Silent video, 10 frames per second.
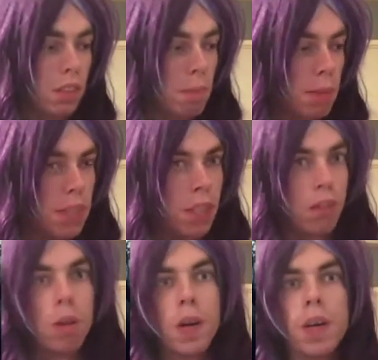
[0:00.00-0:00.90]
the
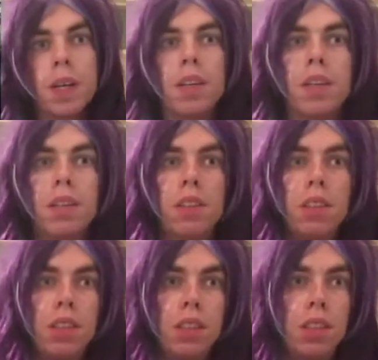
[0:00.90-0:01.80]
misty way
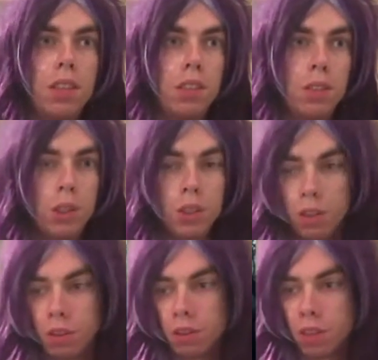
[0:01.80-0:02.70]
to the